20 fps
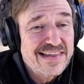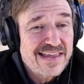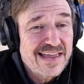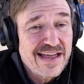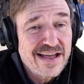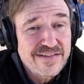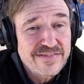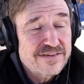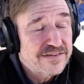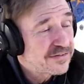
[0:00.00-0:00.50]

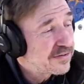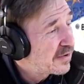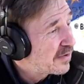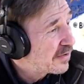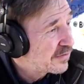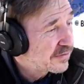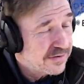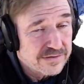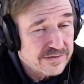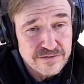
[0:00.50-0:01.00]
how this
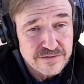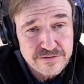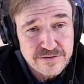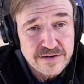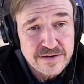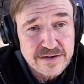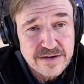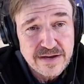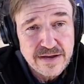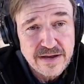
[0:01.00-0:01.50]
all is going to
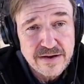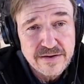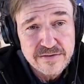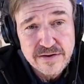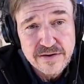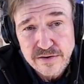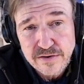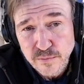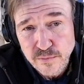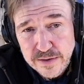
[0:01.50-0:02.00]
shake out.
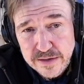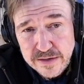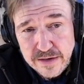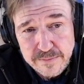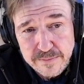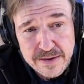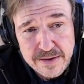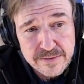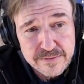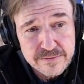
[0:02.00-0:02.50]
And then we
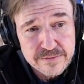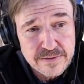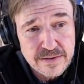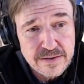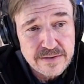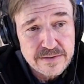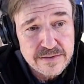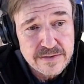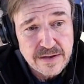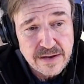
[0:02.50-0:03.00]
come out
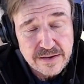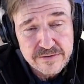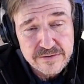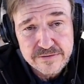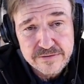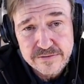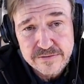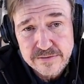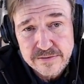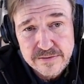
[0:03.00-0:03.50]
in
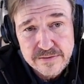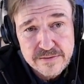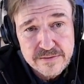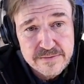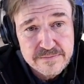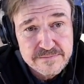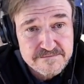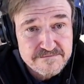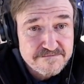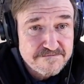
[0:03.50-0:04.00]
next,
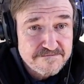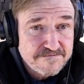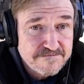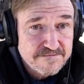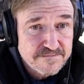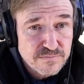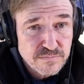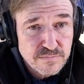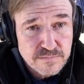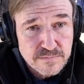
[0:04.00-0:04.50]

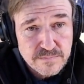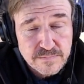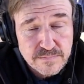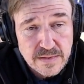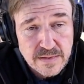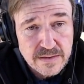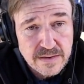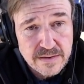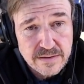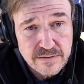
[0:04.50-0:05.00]

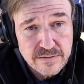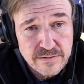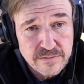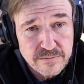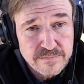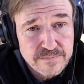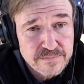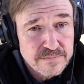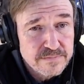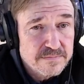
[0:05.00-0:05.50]
I don't
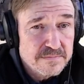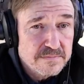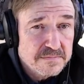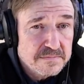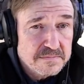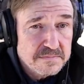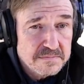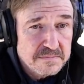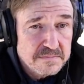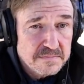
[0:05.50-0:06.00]
know,
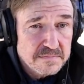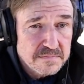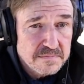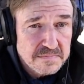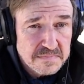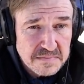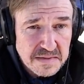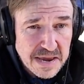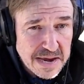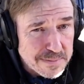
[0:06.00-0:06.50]

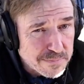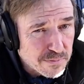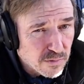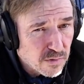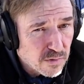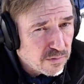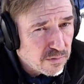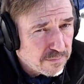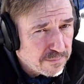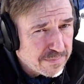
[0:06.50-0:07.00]

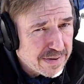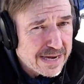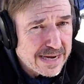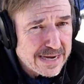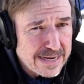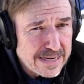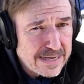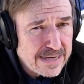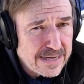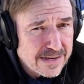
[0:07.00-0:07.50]
April,
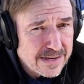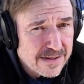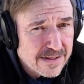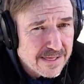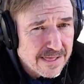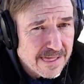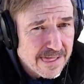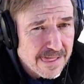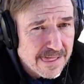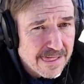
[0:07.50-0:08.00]
May,
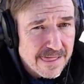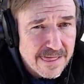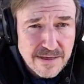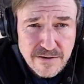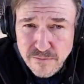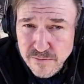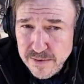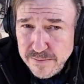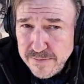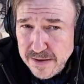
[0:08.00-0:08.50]

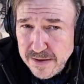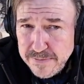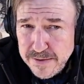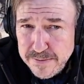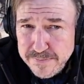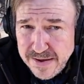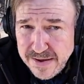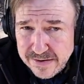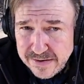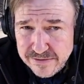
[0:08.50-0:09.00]
we may
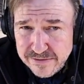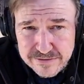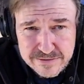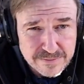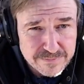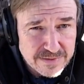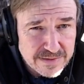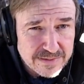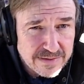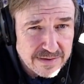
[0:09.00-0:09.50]
be back to
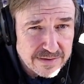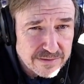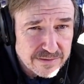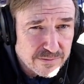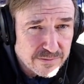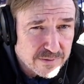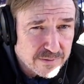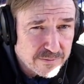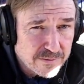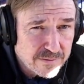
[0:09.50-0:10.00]
something like
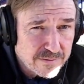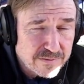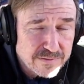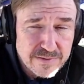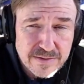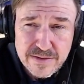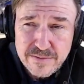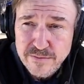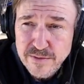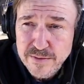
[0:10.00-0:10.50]

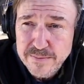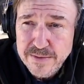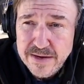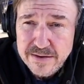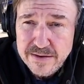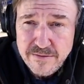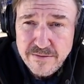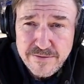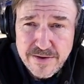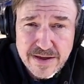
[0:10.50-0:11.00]
normal, and we may
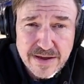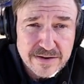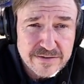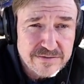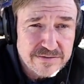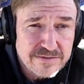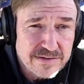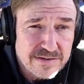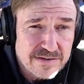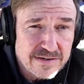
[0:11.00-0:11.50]
have a
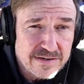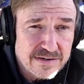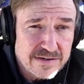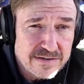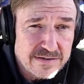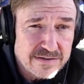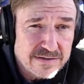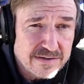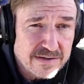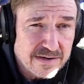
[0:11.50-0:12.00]

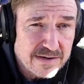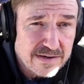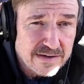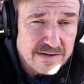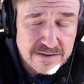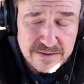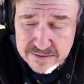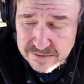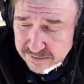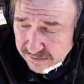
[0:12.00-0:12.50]
vaccine,
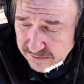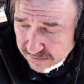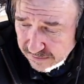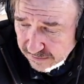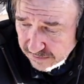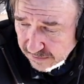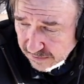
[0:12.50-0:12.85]
and